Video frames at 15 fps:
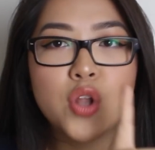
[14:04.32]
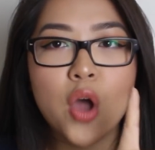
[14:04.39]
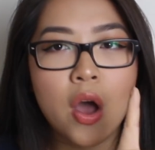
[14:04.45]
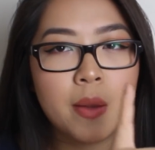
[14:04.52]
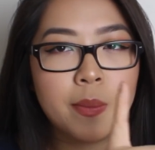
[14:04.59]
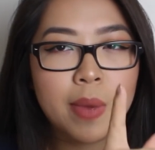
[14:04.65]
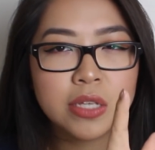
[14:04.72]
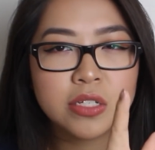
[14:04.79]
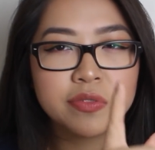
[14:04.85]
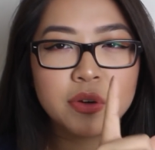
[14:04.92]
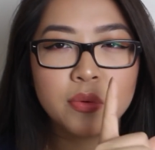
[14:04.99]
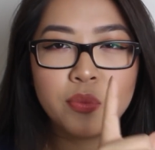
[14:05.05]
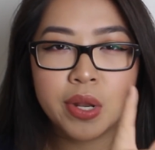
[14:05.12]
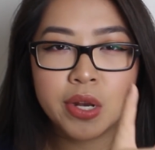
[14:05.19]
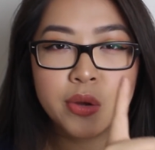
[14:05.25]
not much of
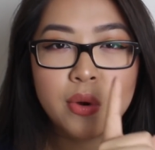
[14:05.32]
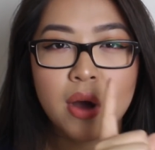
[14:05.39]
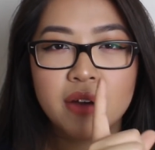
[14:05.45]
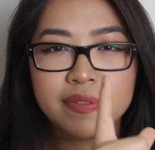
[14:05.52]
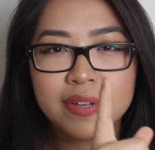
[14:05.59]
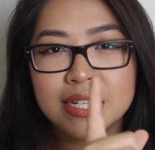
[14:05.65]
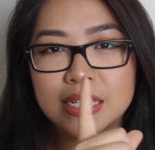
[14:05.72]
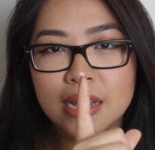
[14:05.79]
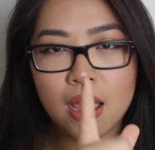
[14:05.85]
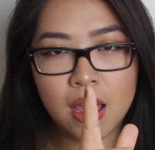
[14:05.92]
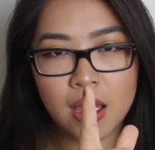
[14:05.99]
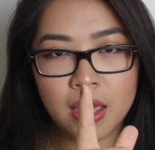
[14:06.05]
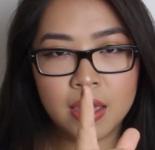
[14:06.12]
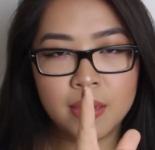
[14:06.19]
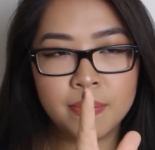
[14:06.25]
a window of a
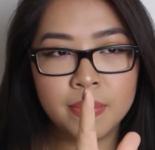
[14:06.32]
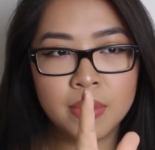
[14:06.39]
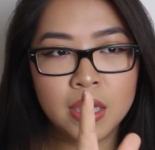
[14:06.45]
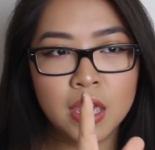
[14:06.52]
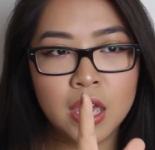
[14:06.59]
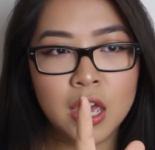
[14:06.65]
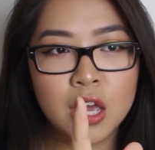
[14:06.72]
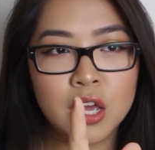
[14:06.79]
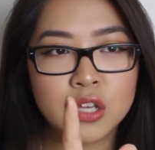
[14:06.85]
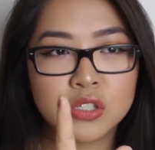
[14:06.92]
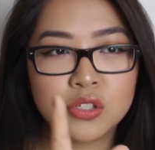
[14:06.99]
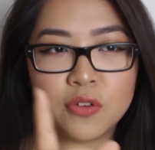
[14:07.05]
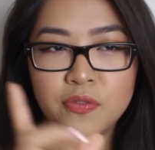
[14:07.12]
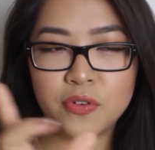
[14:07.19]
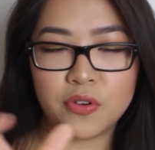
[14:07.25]
time.
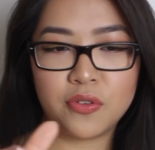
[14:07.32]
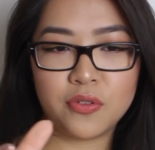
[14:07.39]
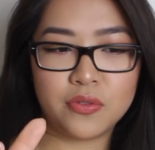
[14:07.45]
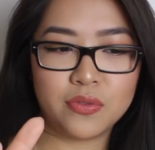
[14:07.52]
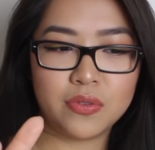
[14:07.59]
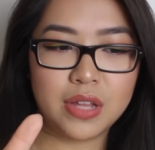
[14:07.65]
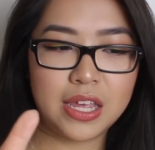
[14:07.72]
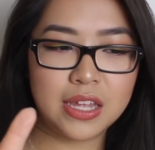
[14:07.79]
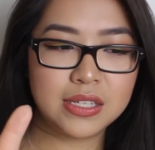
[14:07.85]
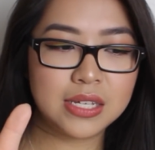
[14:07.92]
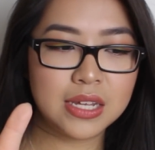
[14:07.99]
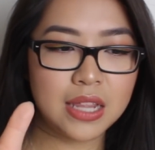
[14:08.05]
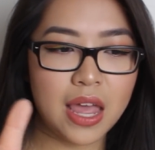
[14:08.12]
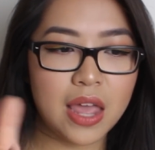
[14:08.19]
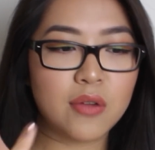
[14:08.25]
So for it
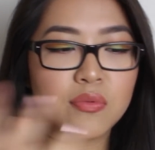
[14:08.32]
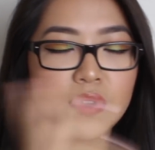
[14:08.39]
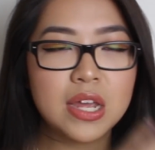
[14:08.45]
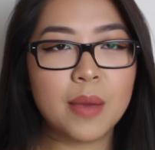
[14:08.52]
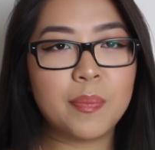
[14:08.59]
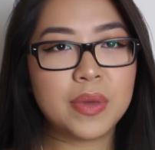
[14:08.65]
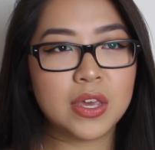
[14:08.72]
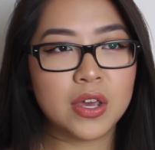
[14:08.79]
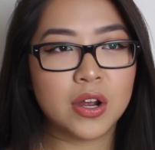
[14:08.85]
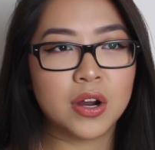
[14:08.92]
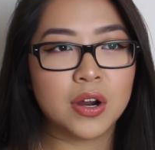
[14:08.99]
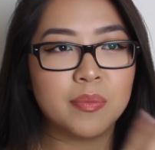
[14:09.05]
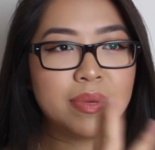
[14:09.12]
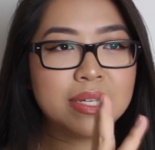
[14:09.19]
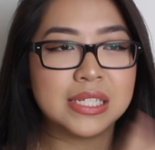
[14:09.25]
to like
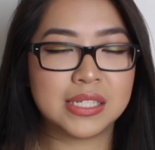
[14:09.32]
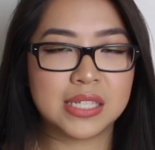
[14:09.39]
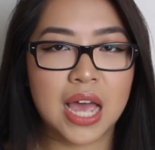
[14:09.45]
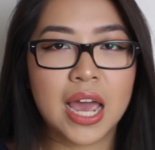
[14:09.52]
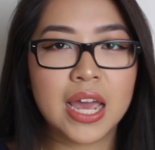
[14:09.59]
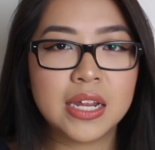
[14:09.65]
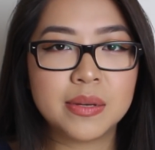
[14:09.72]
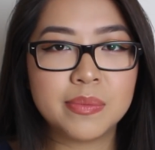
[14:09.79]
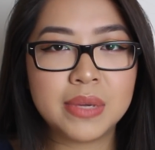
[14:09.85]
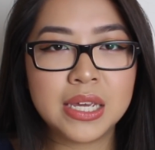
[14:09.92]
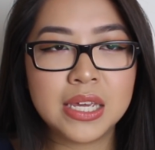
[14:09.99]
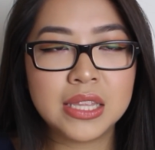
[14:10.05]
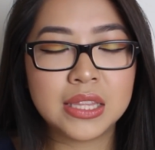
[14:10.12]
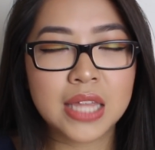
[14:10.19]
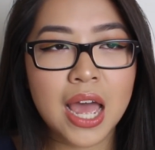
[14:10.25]
reappear beside
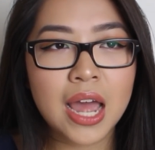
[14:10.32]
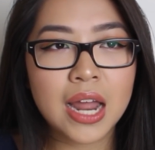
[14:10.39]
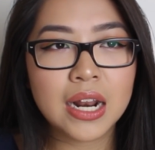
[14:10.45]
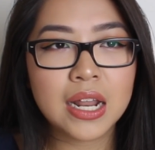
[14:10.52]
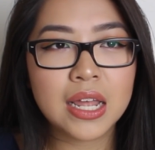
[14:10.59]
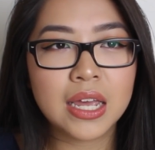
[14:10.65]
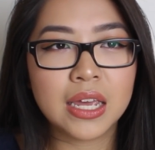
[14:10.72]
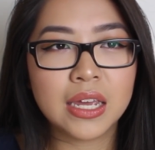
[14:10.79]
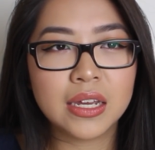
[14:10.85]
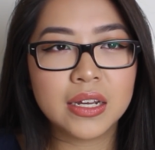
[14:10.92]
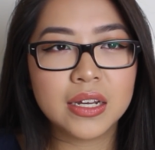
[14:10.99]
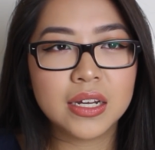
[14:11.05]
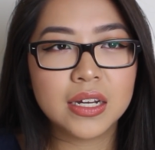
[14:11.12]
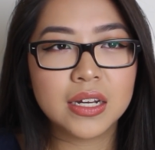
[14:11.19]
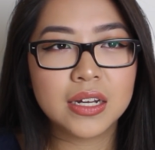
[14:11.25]
me, that
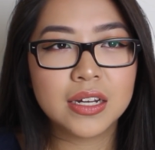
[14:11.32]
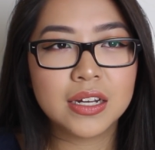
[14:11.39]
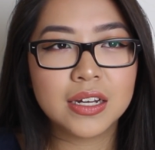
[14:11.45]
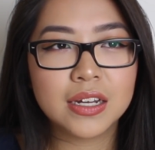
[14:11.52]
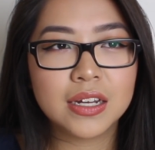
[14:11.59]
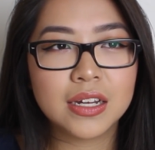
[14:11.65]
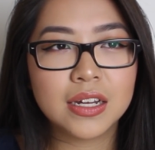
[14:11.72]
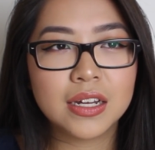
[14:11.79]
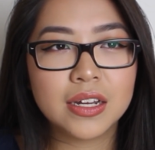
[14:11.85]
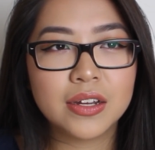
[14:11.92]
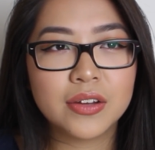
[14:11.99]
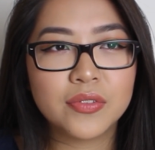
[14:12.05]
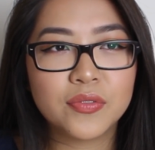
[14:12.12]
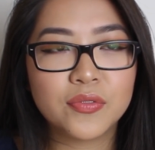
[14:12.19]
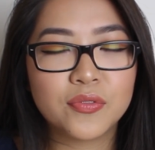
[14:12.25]
like
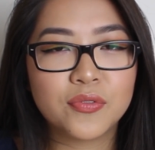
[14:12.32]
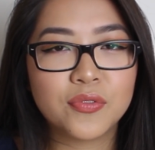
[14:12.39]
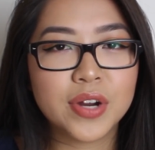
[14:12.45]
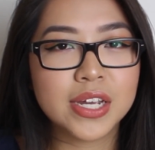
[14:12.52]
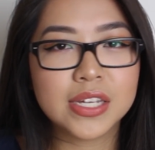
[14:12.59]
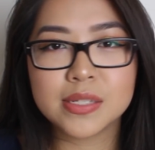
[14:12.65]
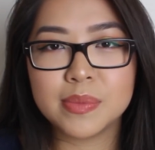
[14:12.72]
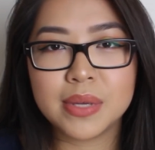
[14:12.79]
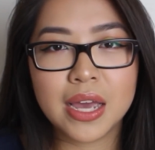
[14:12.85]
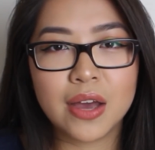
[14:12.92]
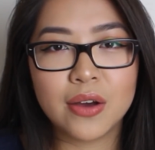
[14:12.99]
freaks me